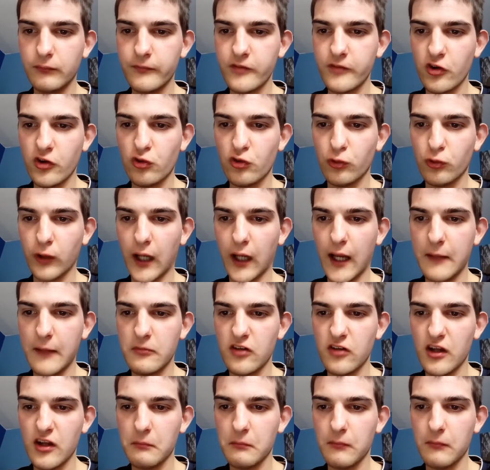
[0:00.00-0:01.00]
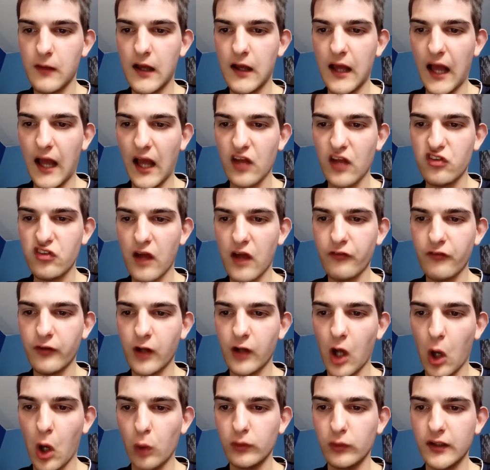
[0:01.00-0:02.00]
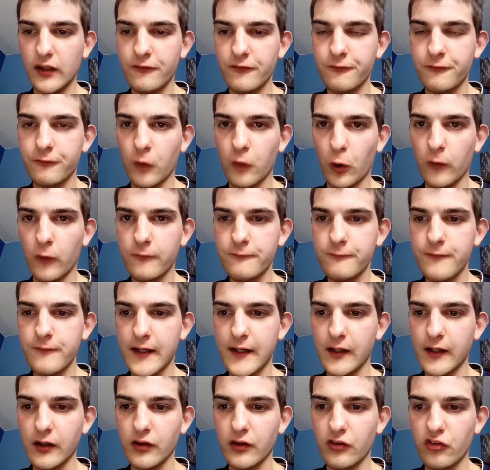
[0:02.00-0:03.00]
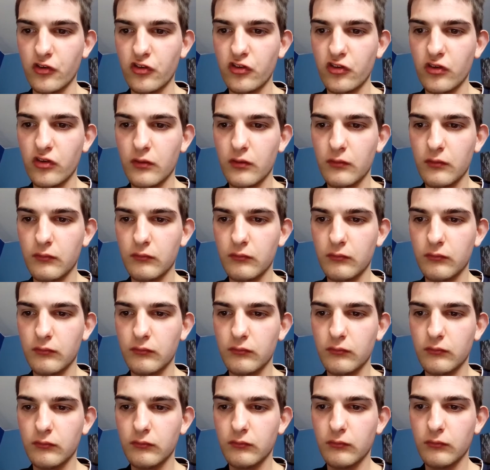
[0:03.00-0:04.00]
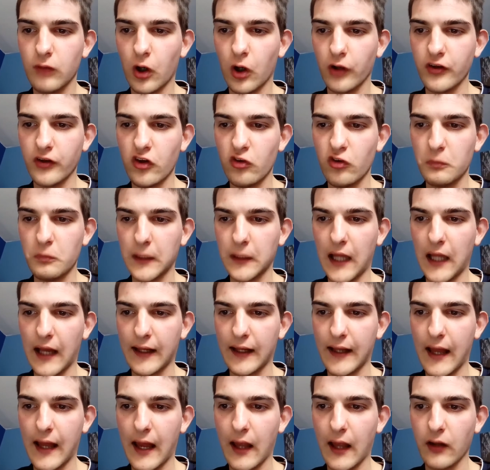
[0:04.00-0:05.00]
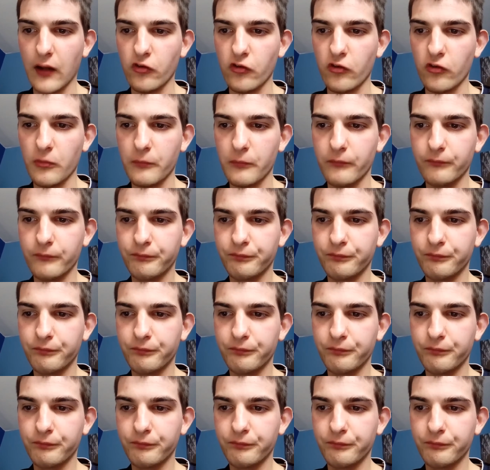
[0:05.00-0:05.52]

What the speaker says: described him as having only four fingers on his black hand,